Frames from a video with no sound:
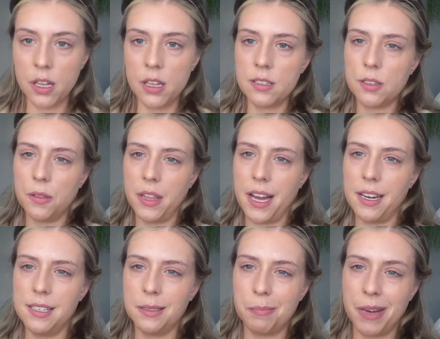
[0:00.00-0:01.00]
So that
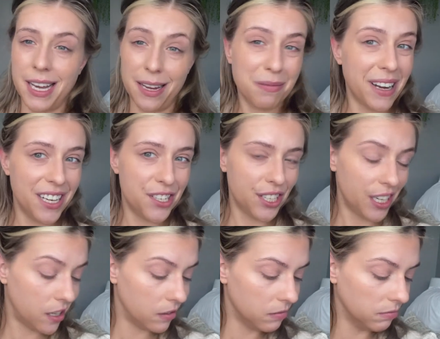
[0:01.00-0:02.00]
is my
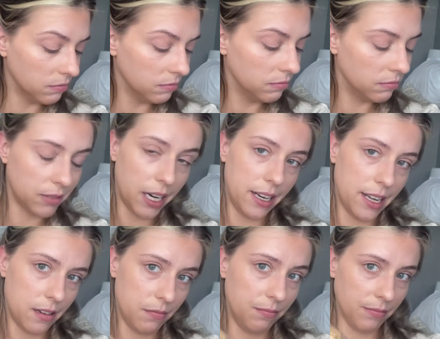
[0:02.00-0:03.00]
ratio right
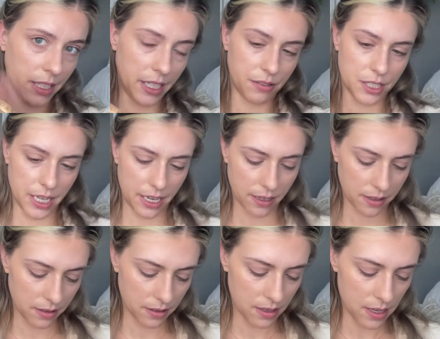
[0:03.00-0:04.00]
now, give or take.
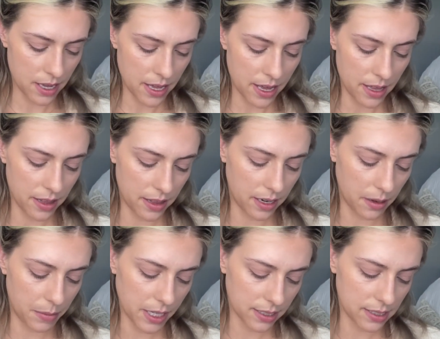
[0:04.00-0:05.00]
And then I
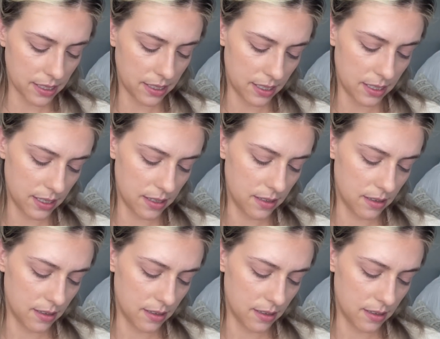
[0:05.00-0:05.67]
mix it.